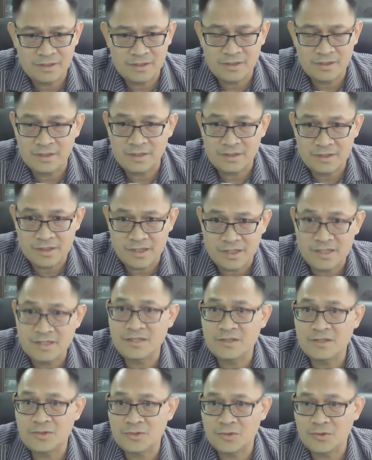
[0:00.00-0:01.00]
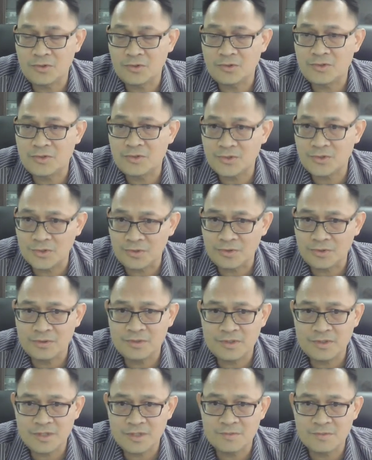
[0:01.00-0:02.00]
it's easy to control
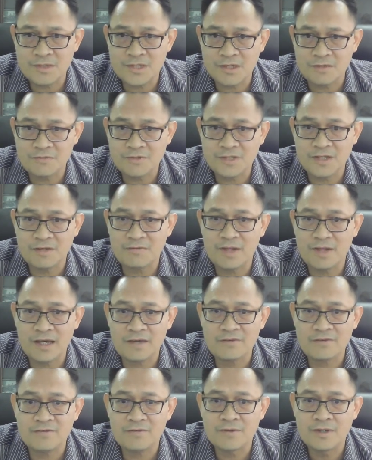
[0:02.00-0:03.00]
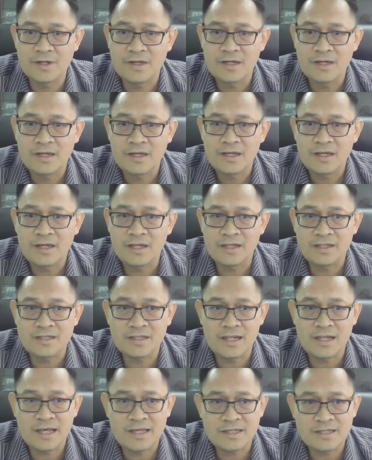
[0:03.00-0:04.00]
in terms of shelf life, it is
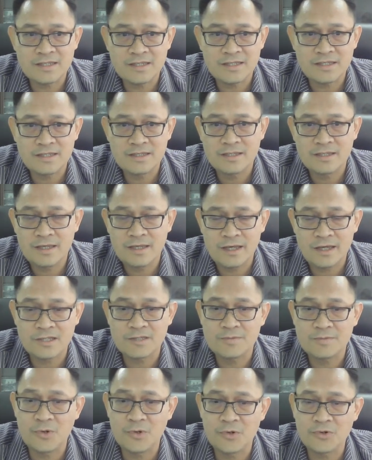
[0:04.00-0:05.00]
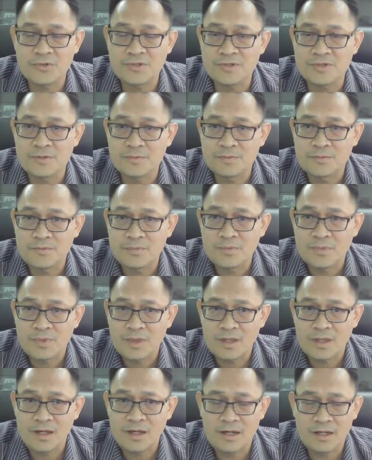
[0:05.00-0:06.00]
less exposed
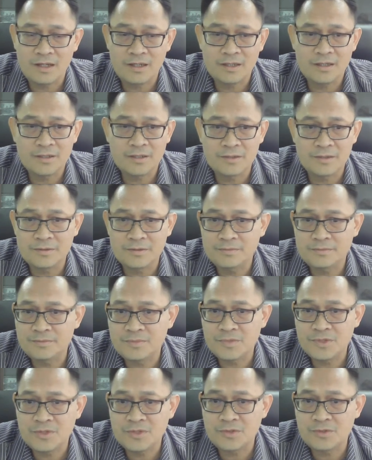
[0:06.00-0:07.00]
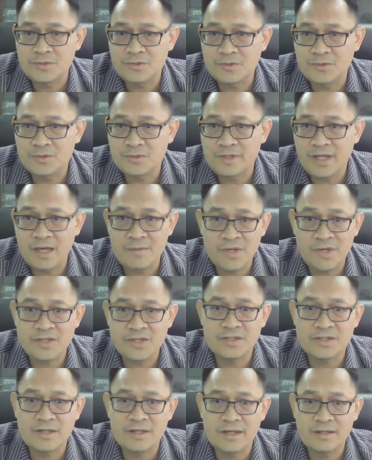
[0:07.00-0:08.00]
to
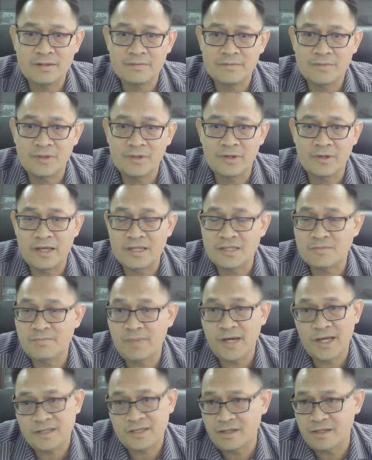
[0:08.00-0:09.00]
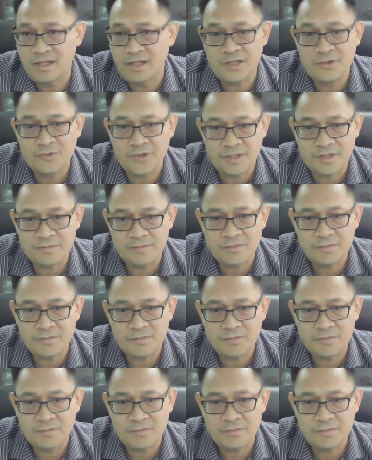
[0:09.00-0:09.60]
damage, not as bad as a liquid.